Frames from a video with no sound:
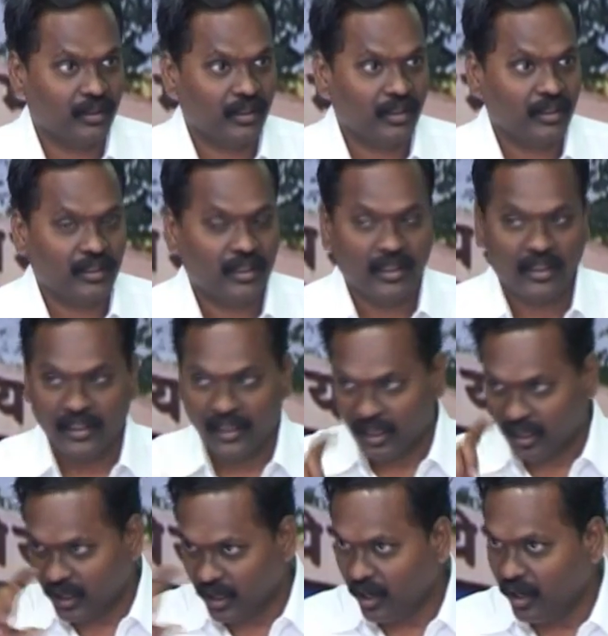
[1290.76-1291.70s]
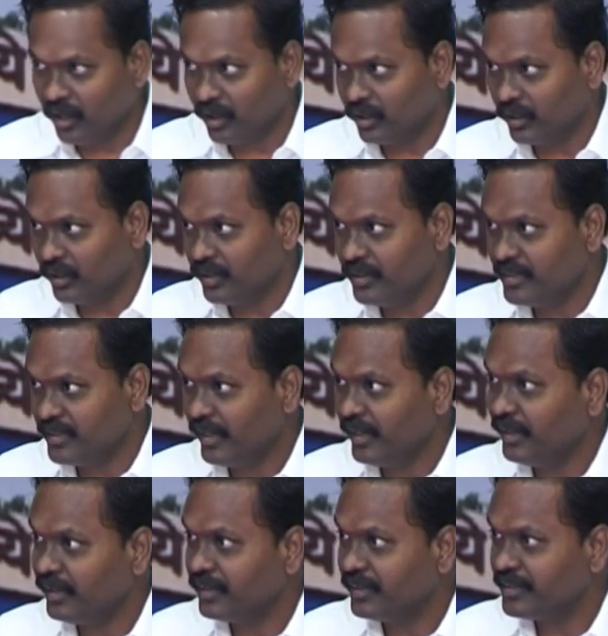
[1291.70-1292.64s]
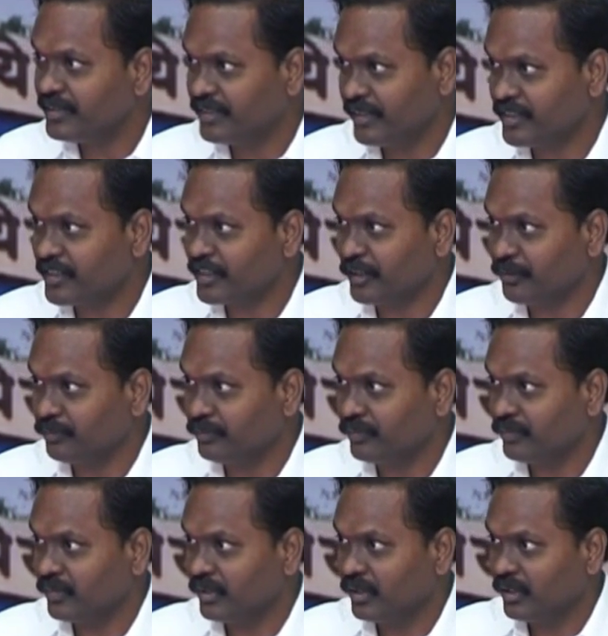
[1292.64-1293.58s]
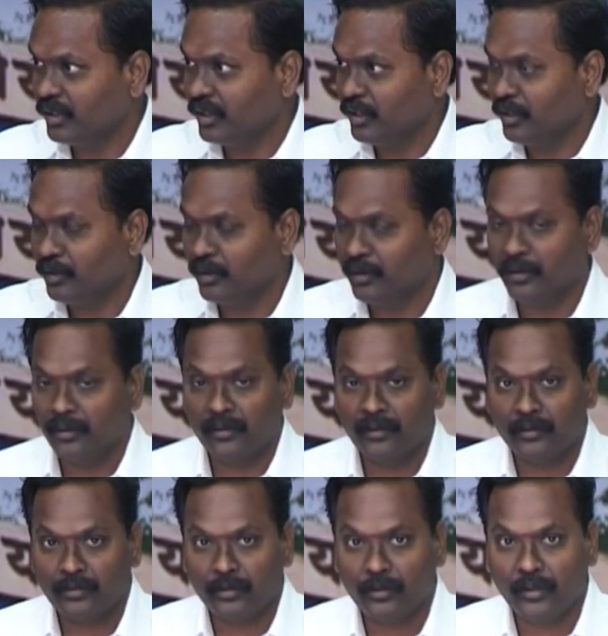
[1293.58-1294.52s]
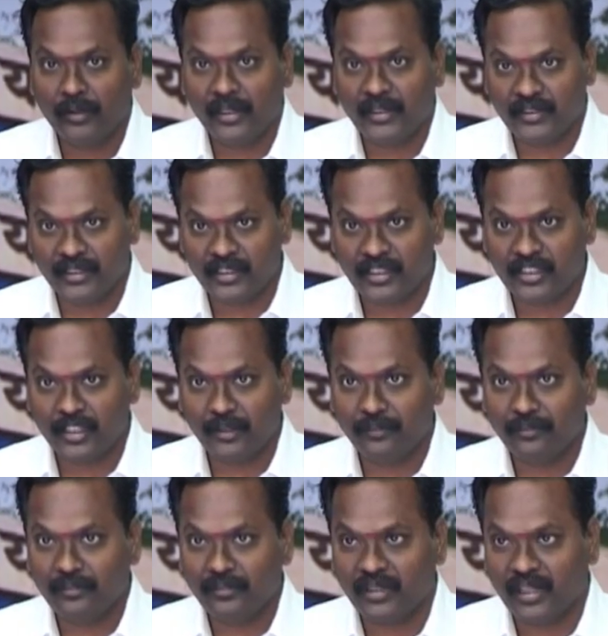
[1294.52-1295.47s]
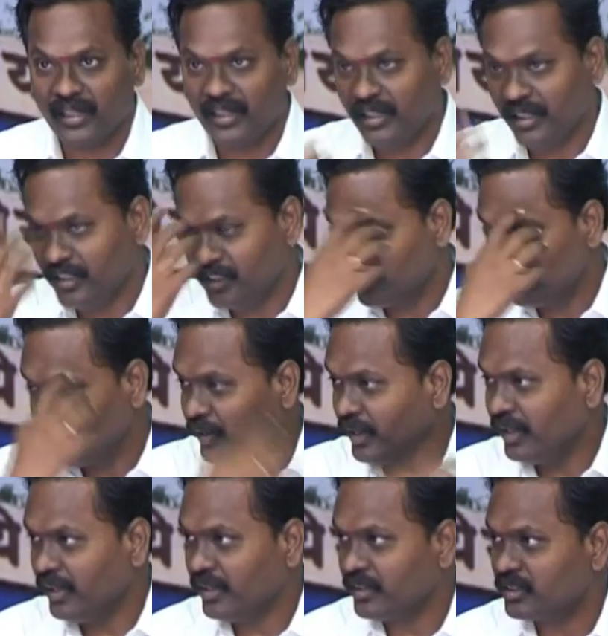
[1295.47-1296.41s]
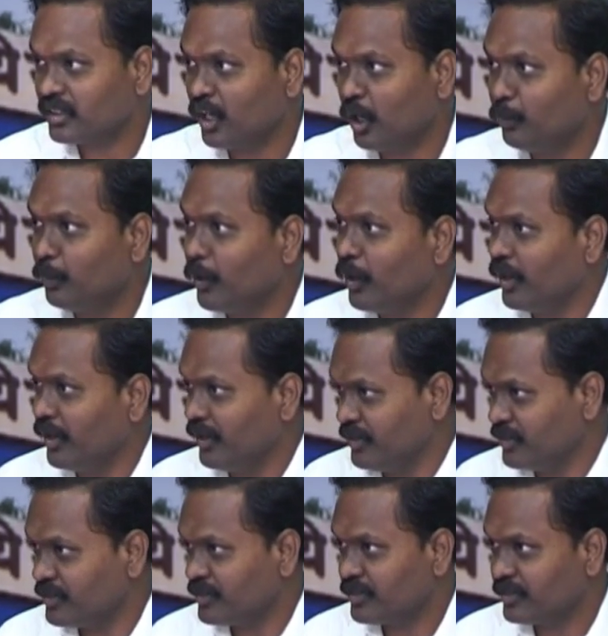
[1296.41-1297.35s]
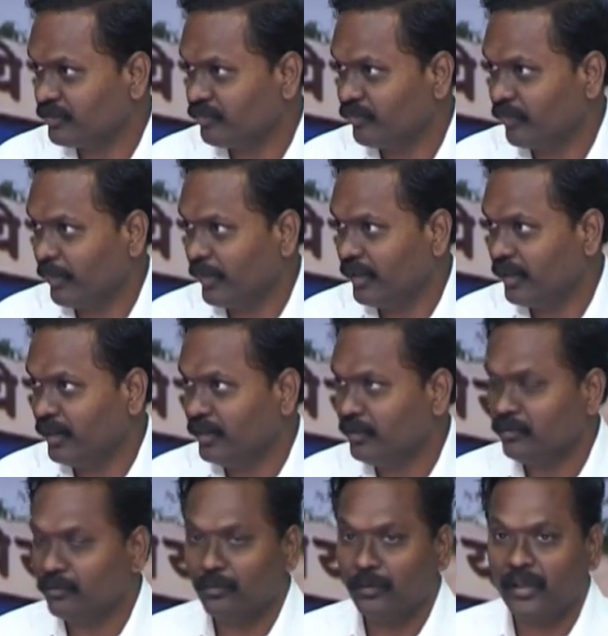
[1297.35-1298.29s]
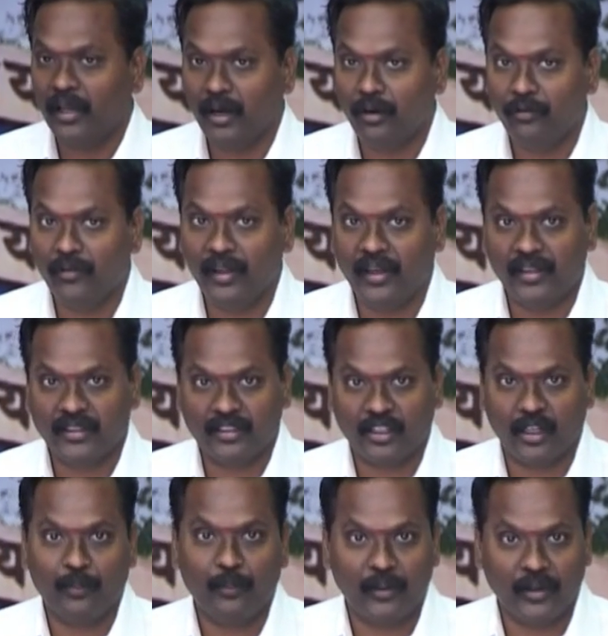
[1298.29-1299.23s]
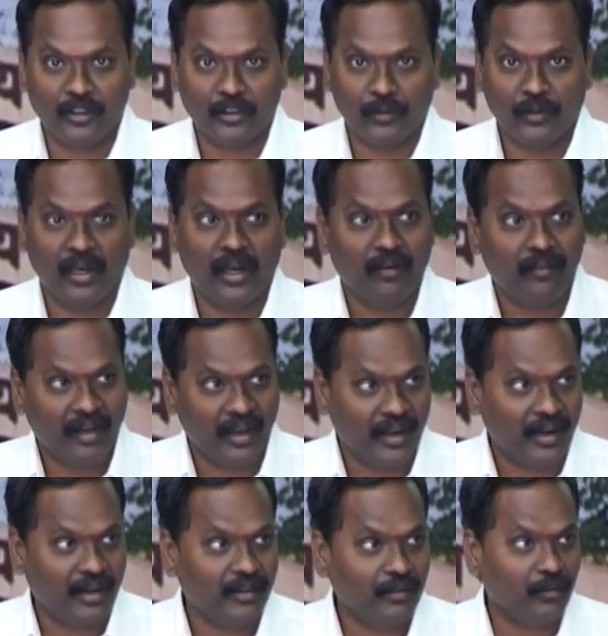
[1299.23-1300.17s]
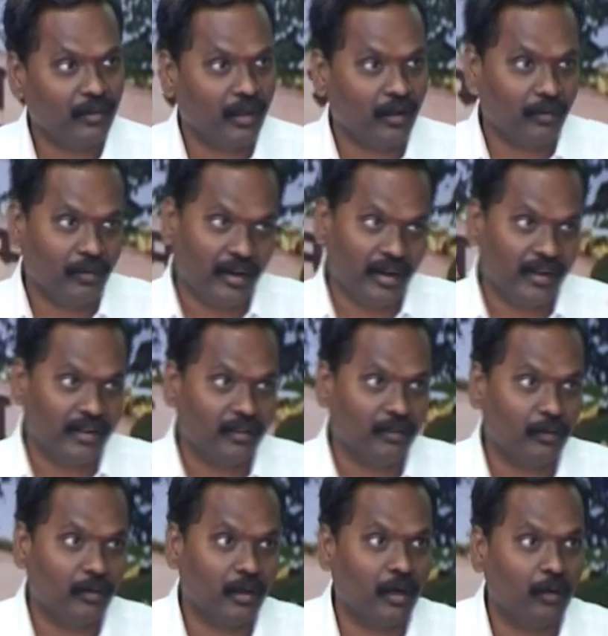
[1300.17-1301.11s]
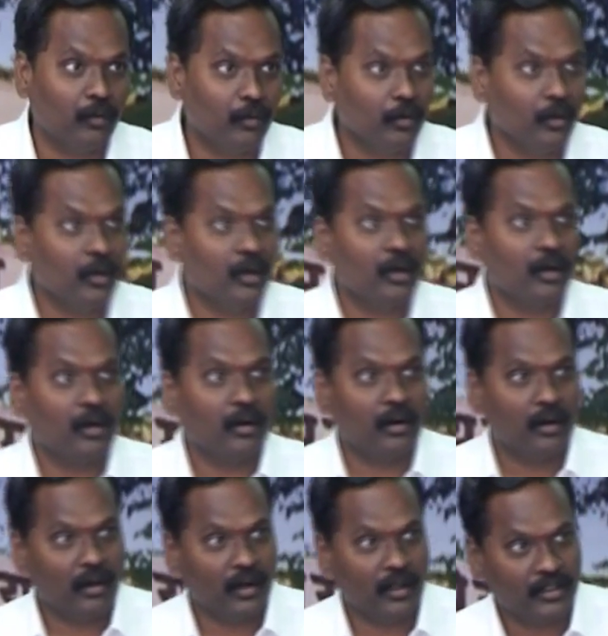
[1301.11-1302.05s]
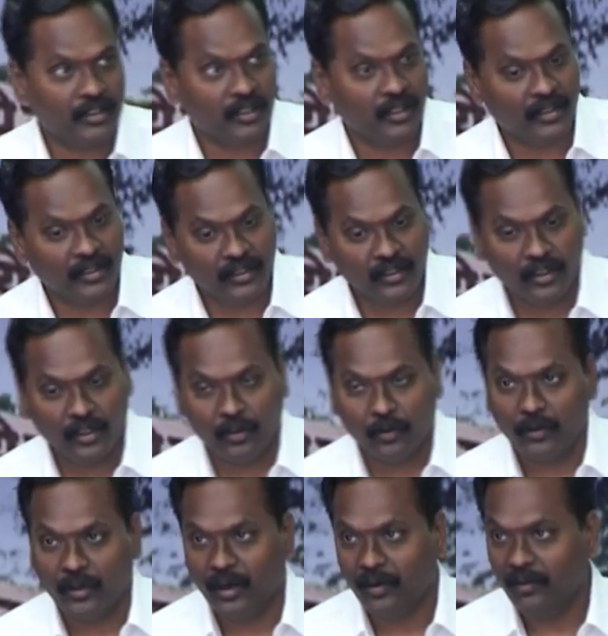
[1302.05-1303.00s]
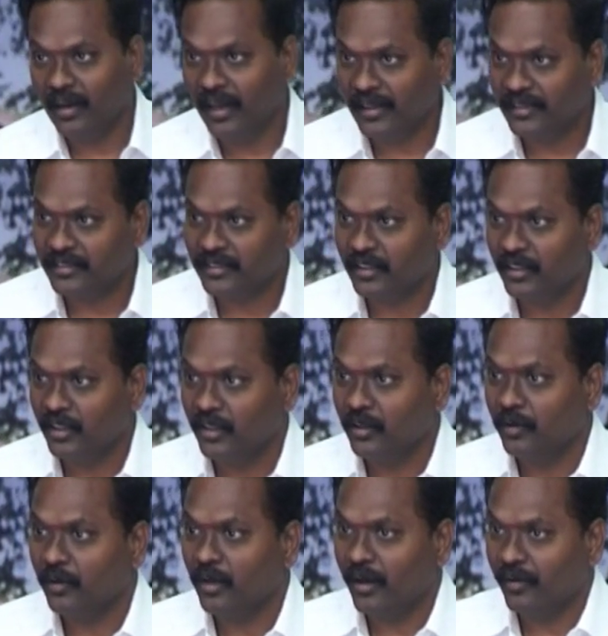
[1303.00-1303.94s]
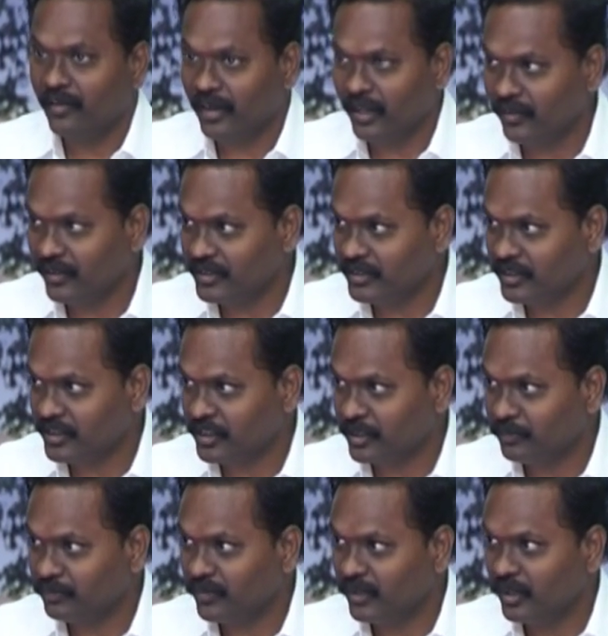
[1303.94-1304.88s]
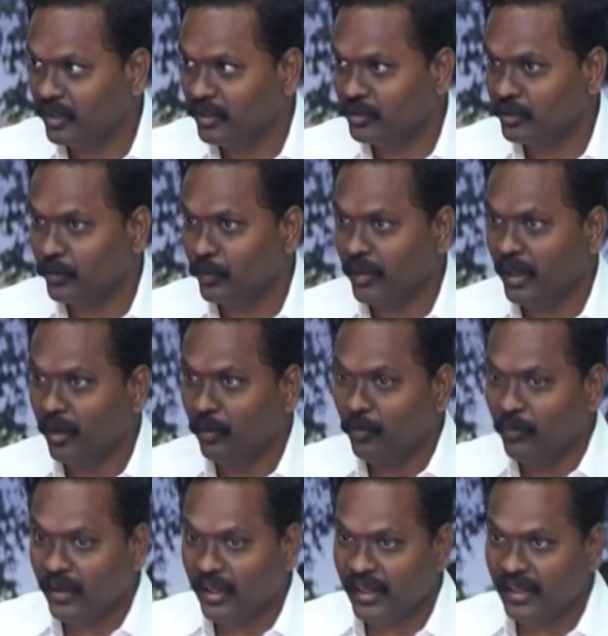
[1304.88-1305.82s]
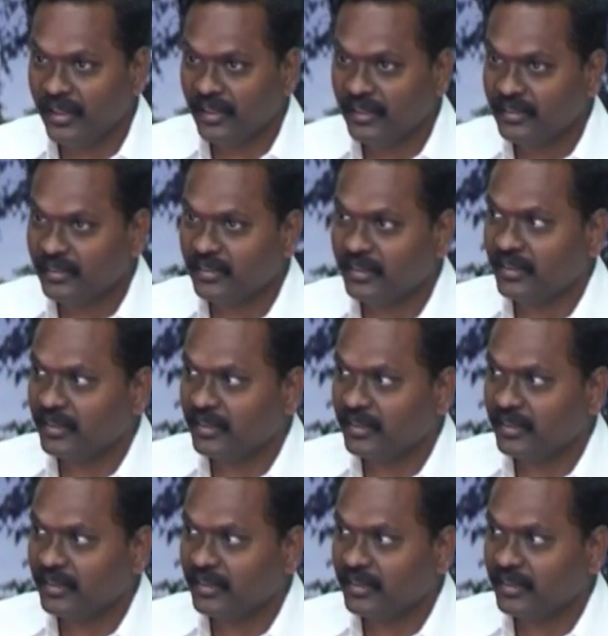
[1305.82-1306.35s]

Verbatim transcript: right a car is a system so a system contains various components right we have various components we have hand we have head we have artillery we have legs, we have nervous system. So we have various